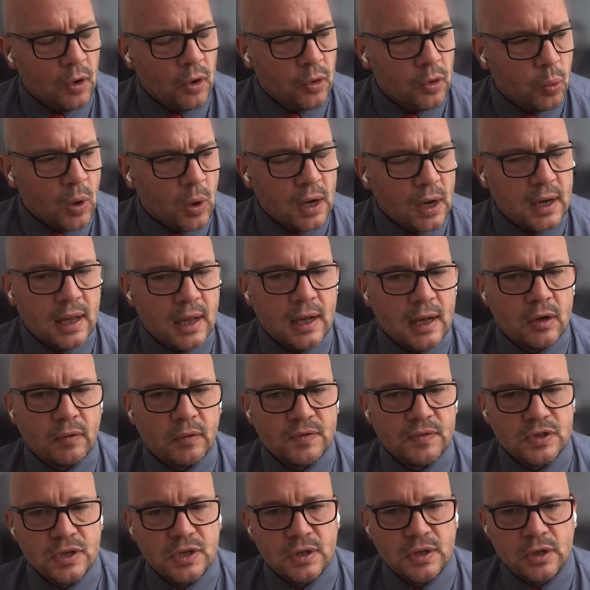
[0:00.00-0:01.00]
on the one
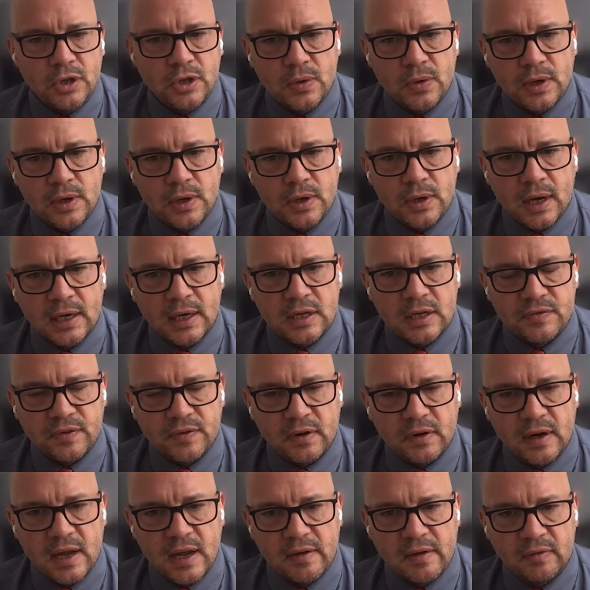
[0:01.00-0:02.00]
hand, obviously, the U K is
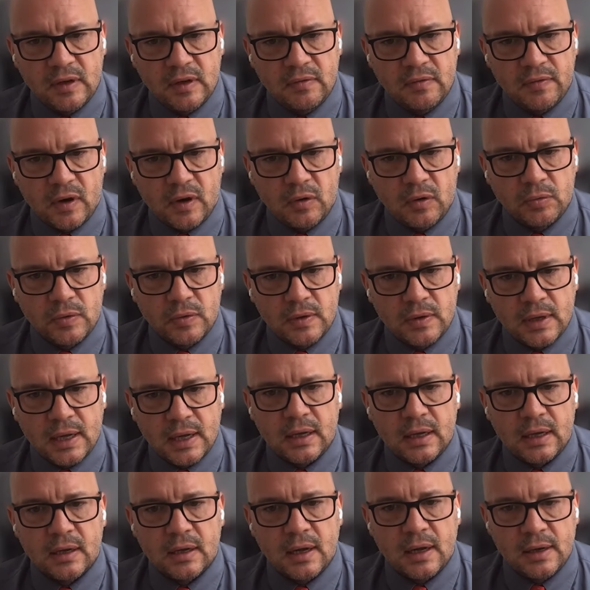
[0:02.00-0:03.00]
very heavily involved with
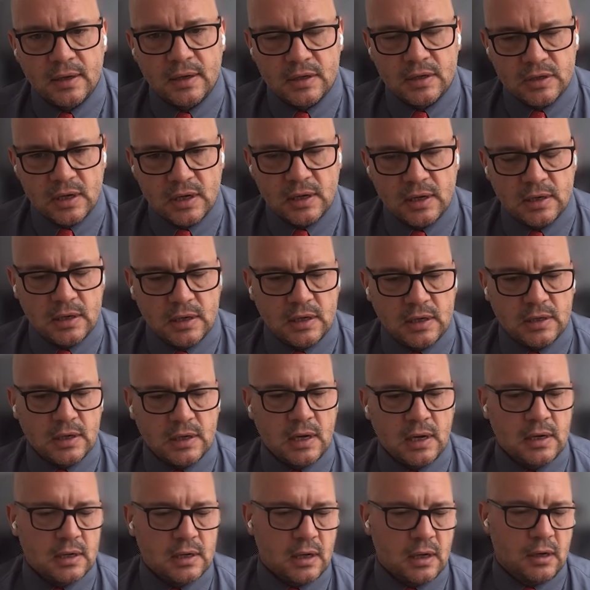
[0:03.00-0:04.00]
that, and it,
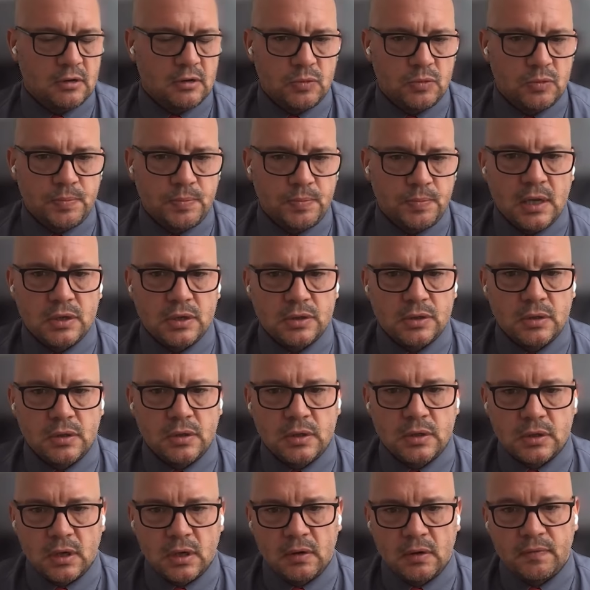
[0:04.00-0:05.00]
it, and it kind of speaks
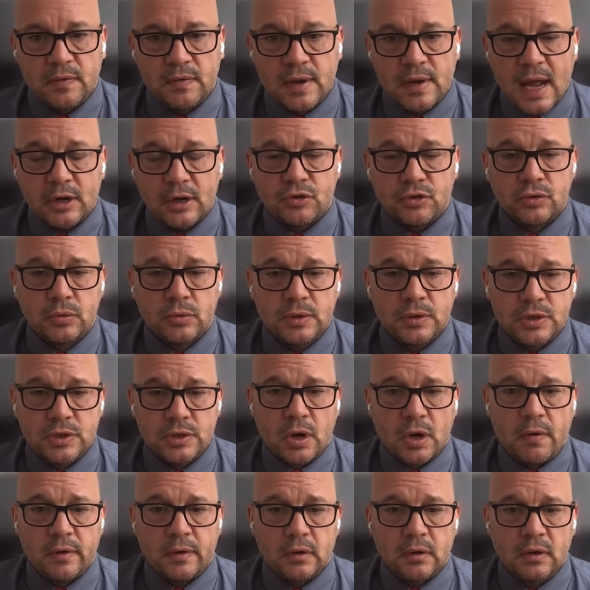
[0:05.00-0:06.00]
to this kind of natural
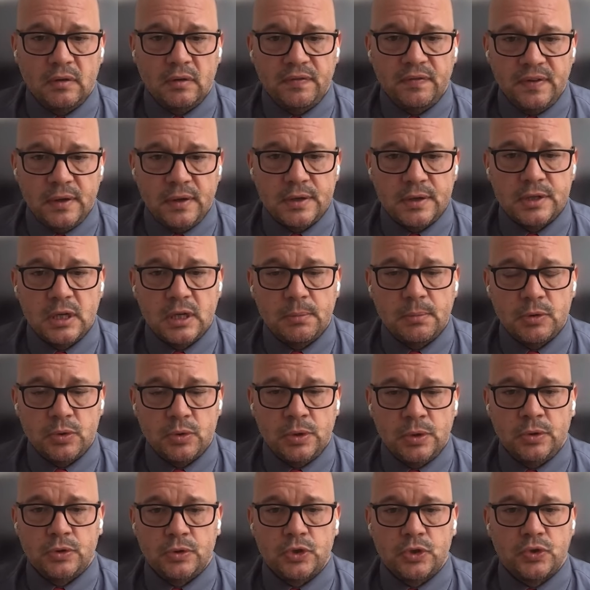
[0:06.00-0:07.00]
historical affinity
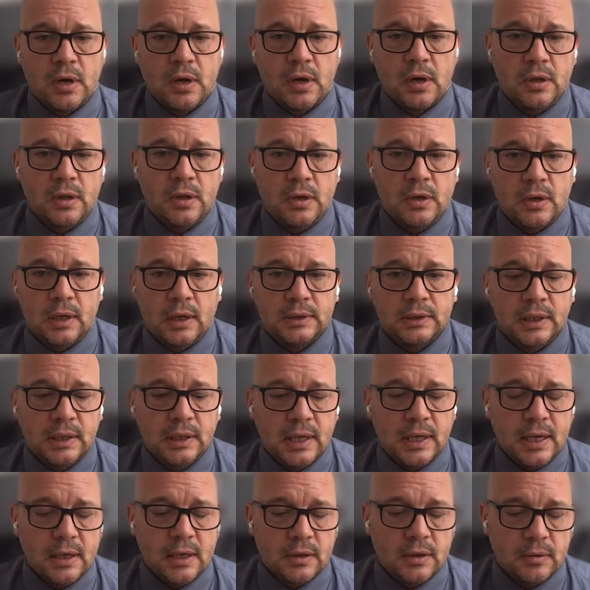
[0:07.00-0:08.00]
between Australia and the United
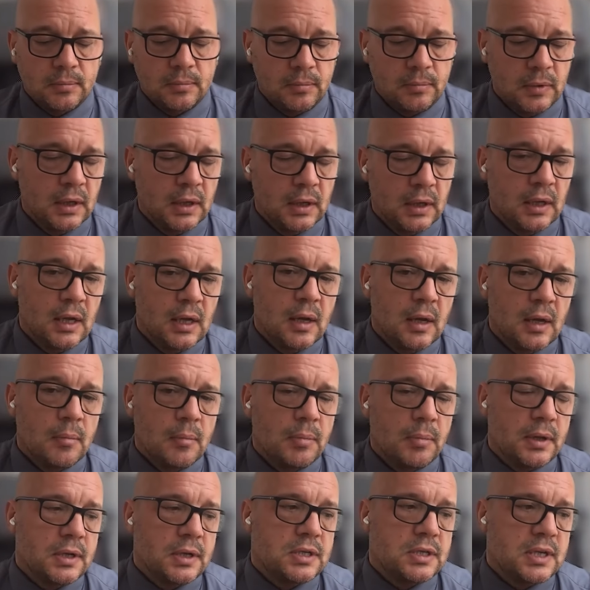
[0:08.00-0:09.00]
Kingdom.
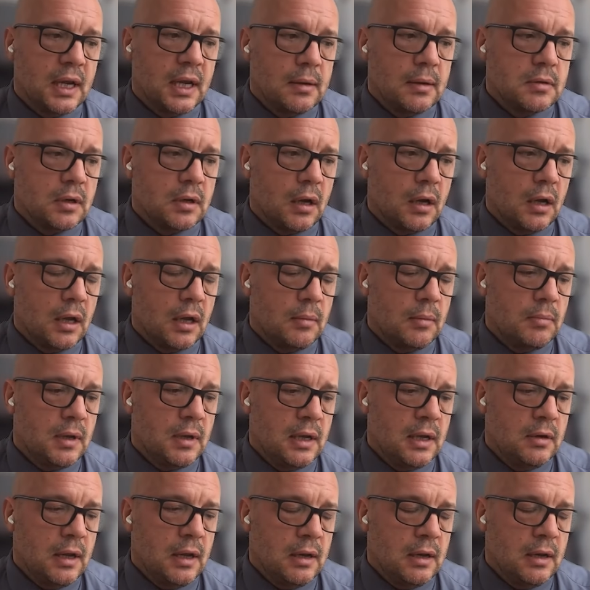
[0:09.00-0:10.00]
But at the same
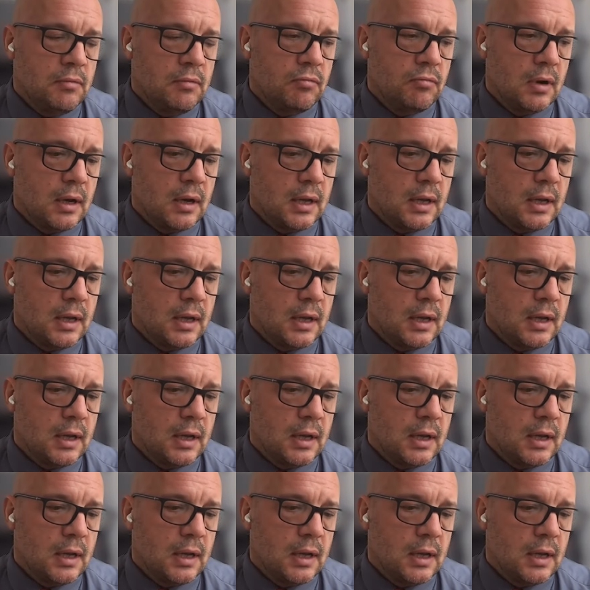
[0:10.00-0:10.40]
time, in, in